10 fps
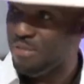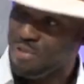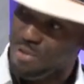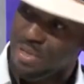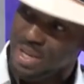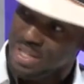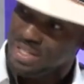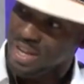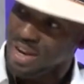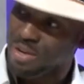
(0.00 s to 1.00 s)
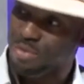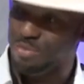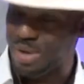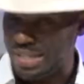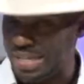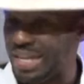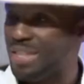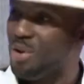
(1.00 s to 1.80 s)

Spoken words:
few things there, maintained the